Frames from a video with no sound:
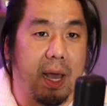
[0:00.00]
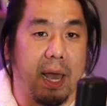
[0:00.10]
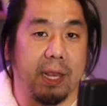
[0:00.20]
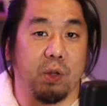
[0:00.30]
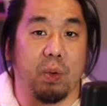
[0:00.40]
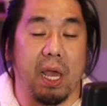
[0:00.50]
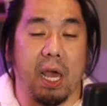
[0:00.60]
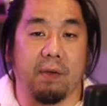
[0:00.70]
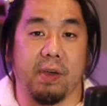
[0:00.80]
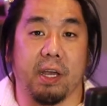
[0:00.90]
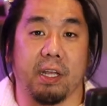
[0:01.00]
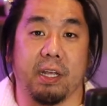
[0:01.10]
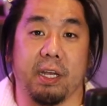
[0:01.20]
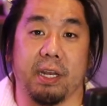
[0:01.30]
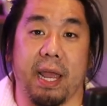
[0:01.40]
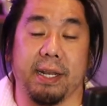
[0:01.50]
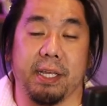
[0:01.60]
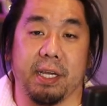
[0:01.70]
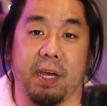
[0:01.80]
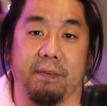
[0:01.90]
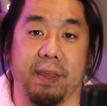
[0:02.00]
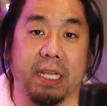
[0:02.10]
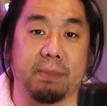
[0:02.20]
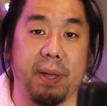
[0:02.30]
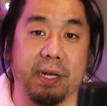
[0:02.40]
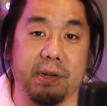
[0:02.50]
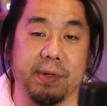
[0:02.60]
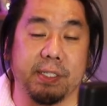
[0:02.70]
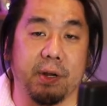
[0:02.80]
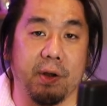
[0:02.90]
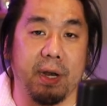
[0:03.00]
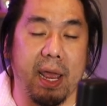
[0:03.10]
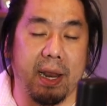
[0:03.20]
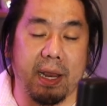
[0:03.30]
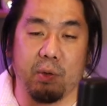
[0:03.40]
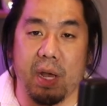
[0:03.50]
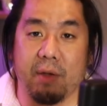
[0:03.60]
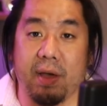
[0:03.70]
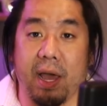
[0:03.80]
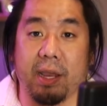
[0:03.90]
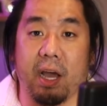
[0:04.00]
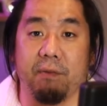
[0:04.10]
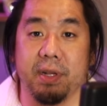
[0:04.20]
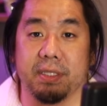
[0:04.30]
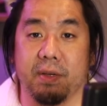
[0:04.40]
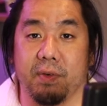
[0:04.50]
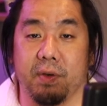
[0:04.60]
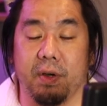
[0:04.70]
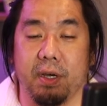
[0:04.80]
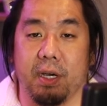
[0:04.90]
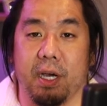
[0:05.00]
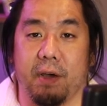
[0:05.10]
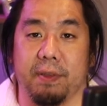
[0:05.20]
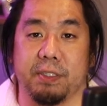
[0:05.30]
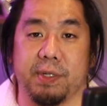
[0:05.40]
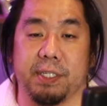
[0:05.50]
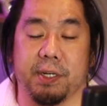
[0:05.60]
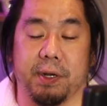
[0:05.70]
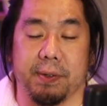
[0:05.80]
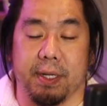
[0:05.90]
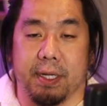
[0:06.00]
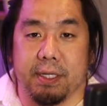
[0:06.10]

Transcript: I don't have a good idea of the expected return, and I don't have a high confidence level of this return.